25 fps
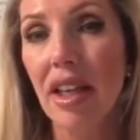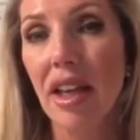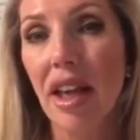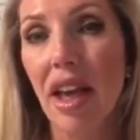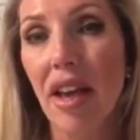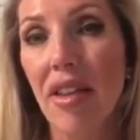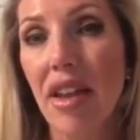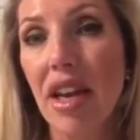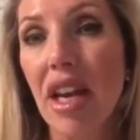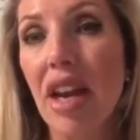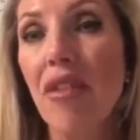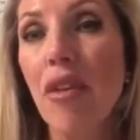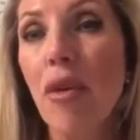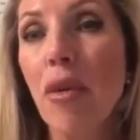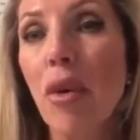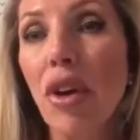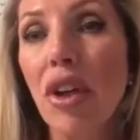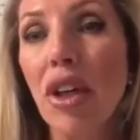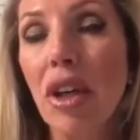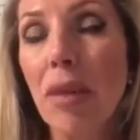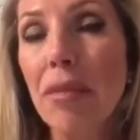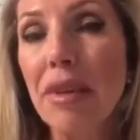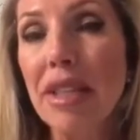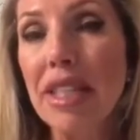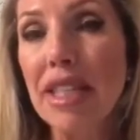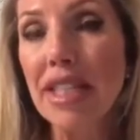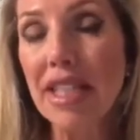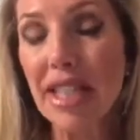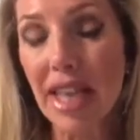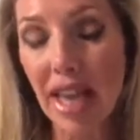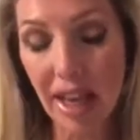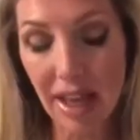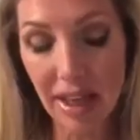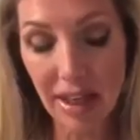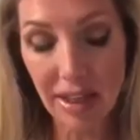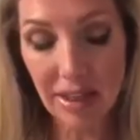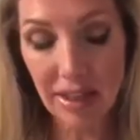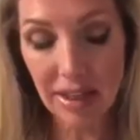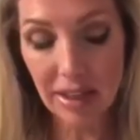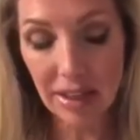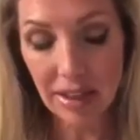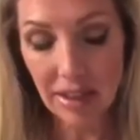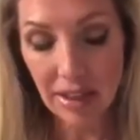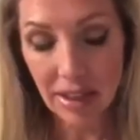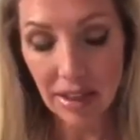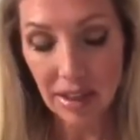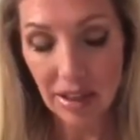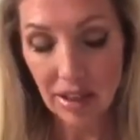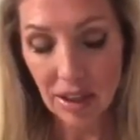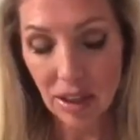And then everyone can be detained.
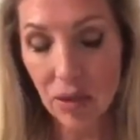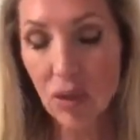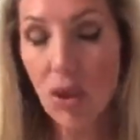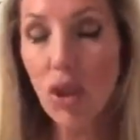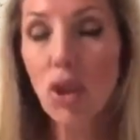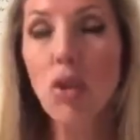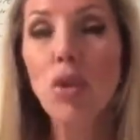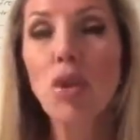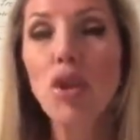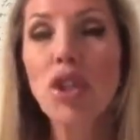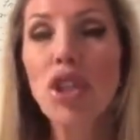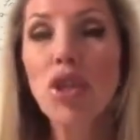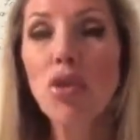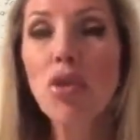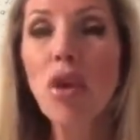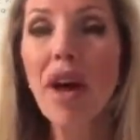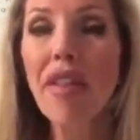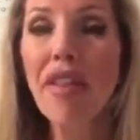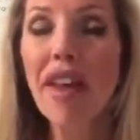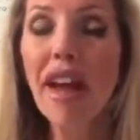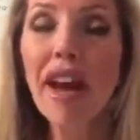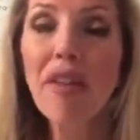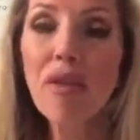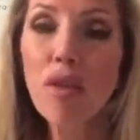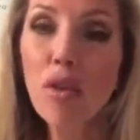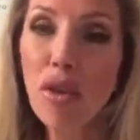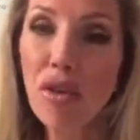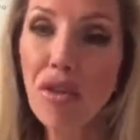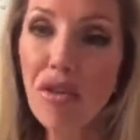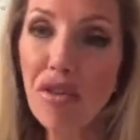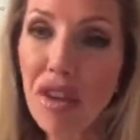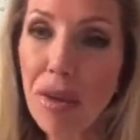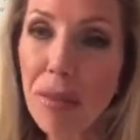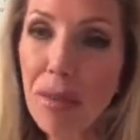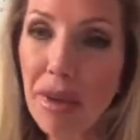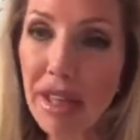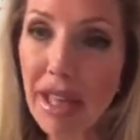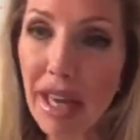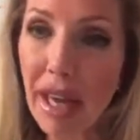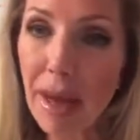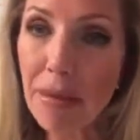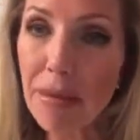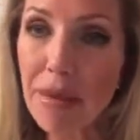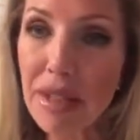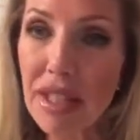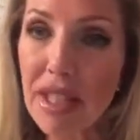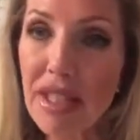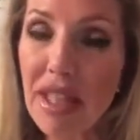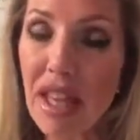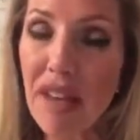You've got to wonder why they have all the FEMA
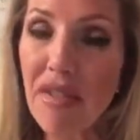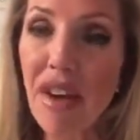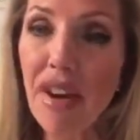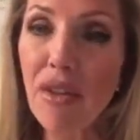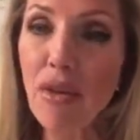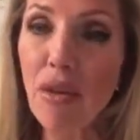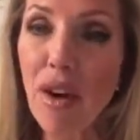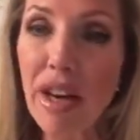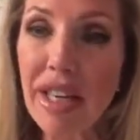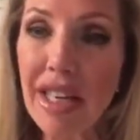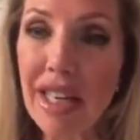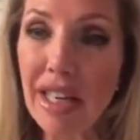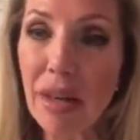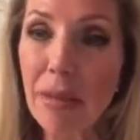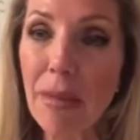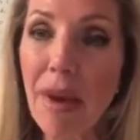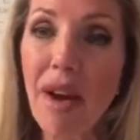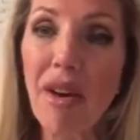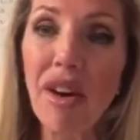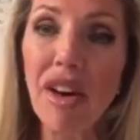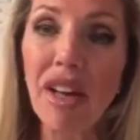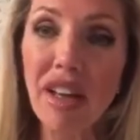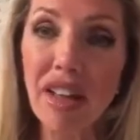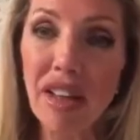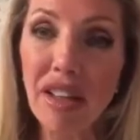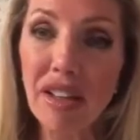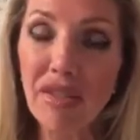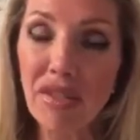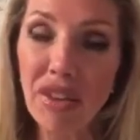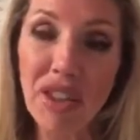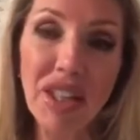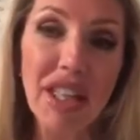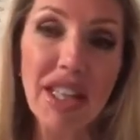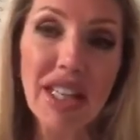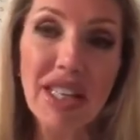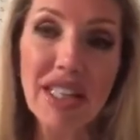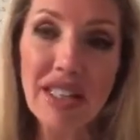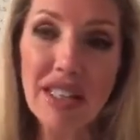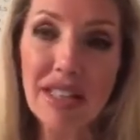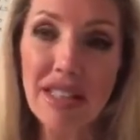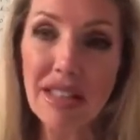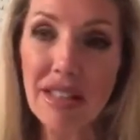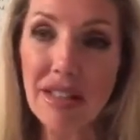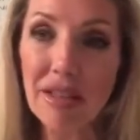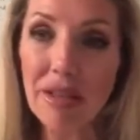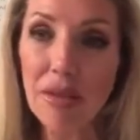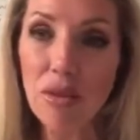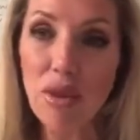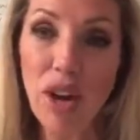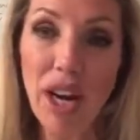camps that they've had ready in America for
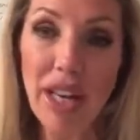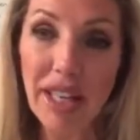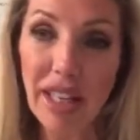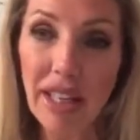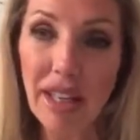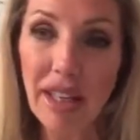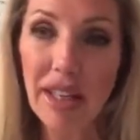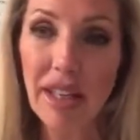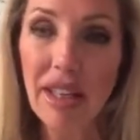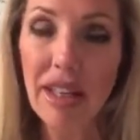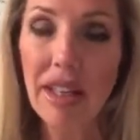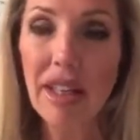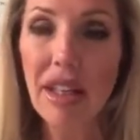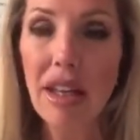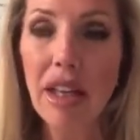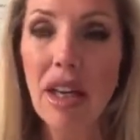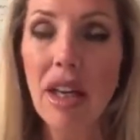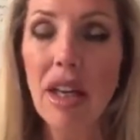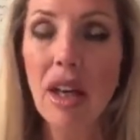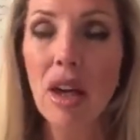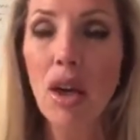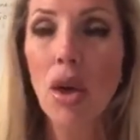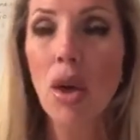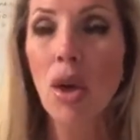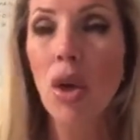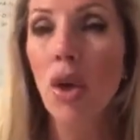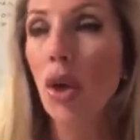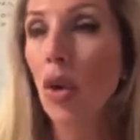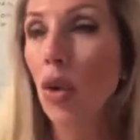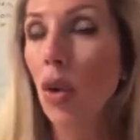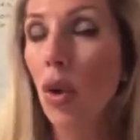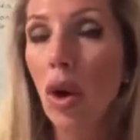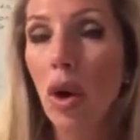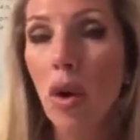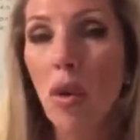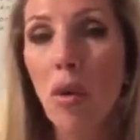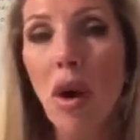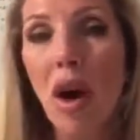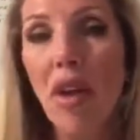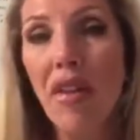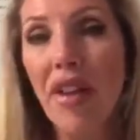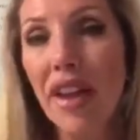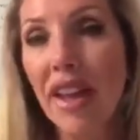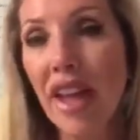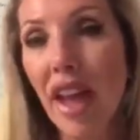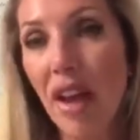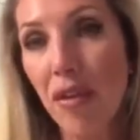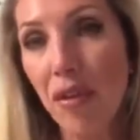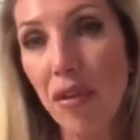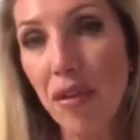years, ready. While they're
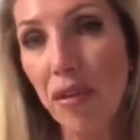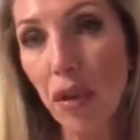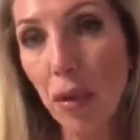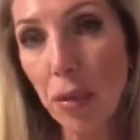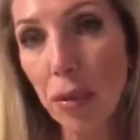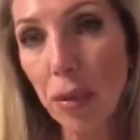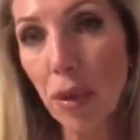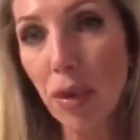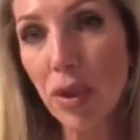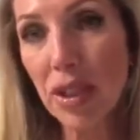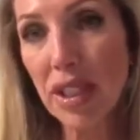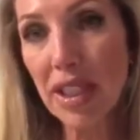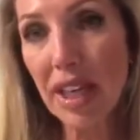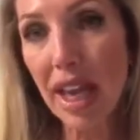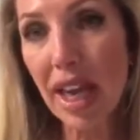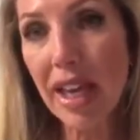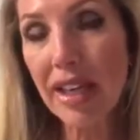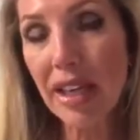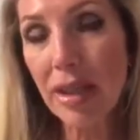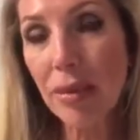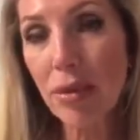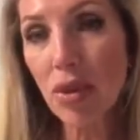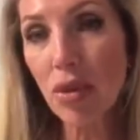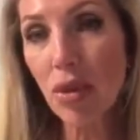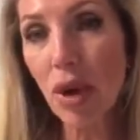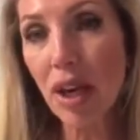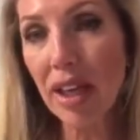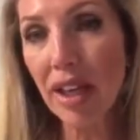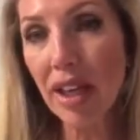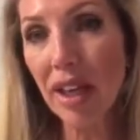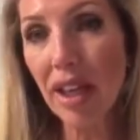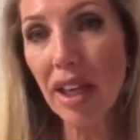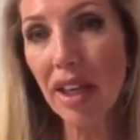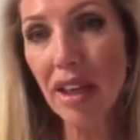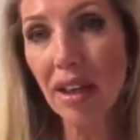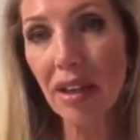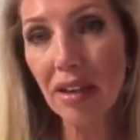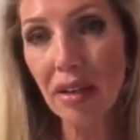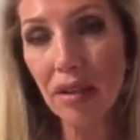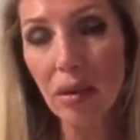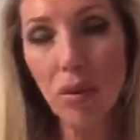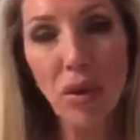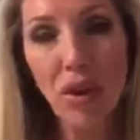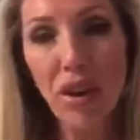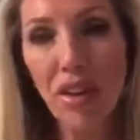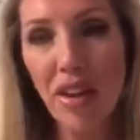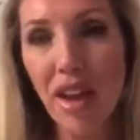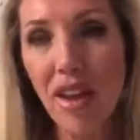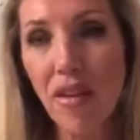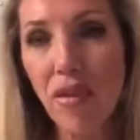getting football stadiums ready here.
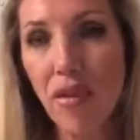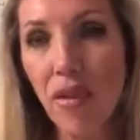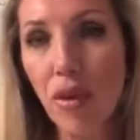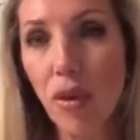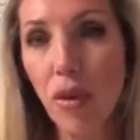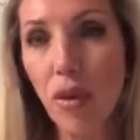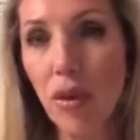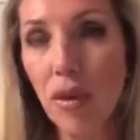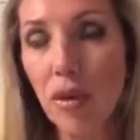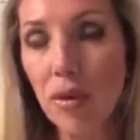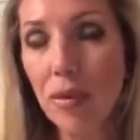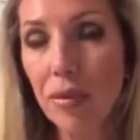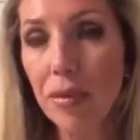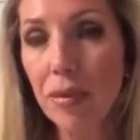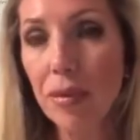What are they for?